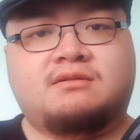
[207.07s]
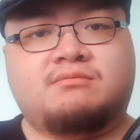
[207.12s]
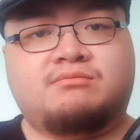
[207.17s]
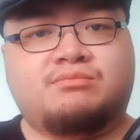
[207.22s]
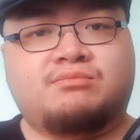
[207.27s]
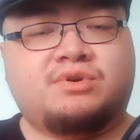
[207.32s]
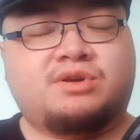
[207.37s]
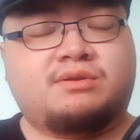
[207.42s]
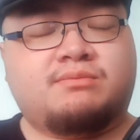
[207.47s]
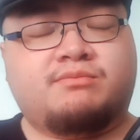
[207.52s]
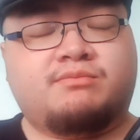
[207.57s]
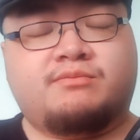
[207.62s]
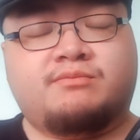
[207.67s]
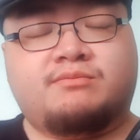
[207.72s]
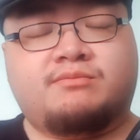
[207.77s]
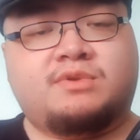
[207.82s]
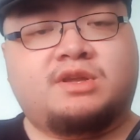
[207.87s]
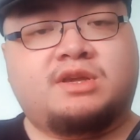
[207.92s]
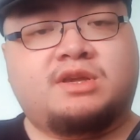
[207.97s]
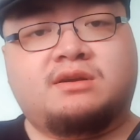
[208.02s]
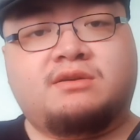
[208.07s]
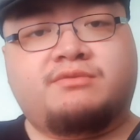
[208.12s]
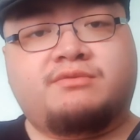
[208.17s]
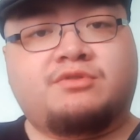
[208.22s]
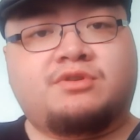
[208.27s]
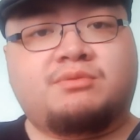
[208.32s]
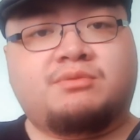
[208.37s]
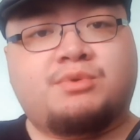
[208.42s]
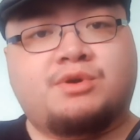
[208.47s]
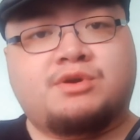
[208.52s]
But yeah,
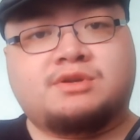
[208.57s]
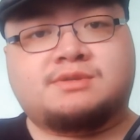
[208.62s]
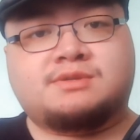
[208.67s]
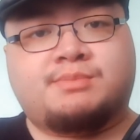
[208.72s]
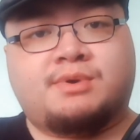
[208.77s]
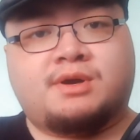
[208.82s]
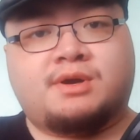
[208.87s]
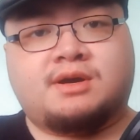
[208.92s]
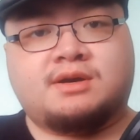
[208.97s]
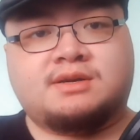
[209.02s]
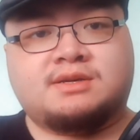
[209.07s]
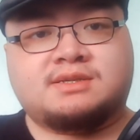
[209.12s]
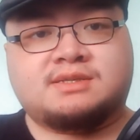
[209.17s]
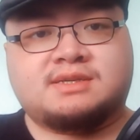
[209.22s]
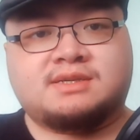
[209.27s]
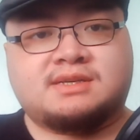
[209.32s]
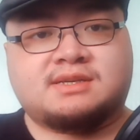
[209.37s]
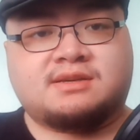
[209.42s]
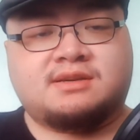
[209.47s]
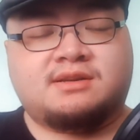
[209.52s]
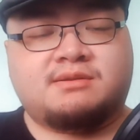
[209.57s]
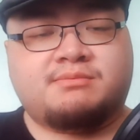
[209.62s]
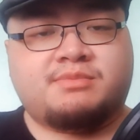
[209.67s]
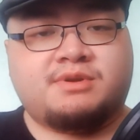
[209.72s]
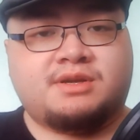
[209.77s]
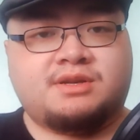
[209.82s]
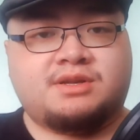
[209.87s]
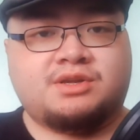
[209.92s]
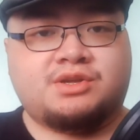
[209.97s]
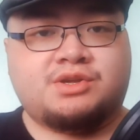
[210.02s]
for the most part it's just going to
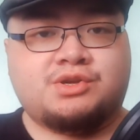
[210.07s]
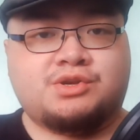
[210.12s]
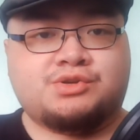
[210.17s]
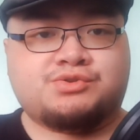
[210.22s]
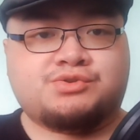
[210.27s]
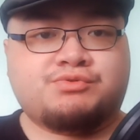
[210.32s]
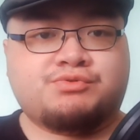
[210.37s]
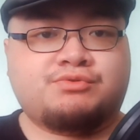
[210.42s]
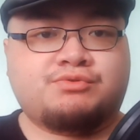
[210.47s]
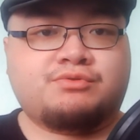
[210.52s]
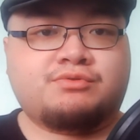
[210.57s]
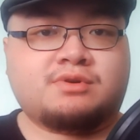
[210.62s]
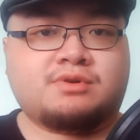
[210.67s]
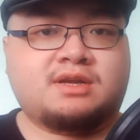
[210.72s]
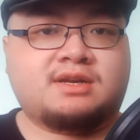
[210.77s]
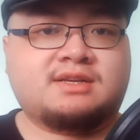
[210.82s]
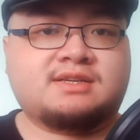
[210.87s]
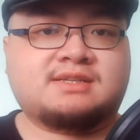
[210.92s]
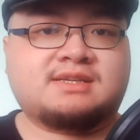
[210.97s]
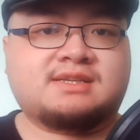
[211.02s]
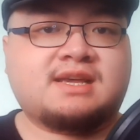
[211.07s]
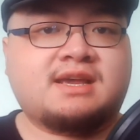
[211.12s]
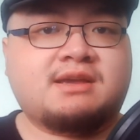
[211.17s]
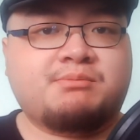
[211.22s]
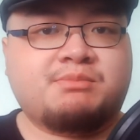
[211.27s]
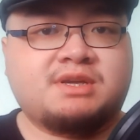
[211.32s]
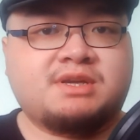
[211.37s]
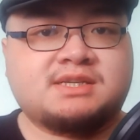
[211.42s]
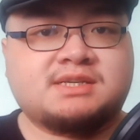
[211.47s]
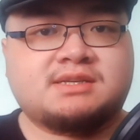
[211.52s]
be the usual kind of
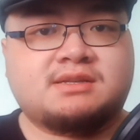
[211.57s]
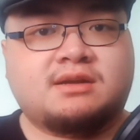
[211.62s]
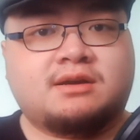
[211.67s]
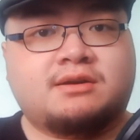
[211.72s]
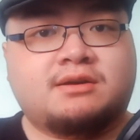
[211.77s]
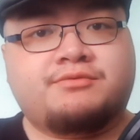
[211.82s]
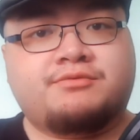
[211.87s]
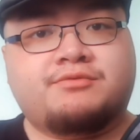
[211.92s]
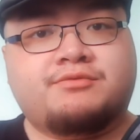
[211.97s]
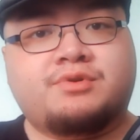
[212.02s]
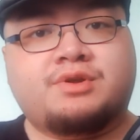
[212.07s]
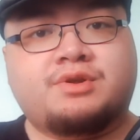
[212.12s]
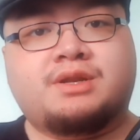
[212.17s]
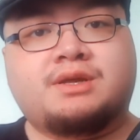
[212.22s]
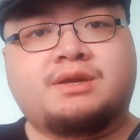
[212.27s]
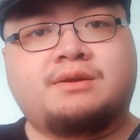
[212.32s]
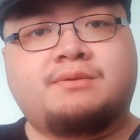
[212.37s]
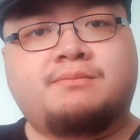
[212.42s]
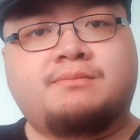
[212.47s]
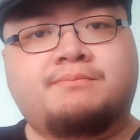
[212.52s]
samey stuff really.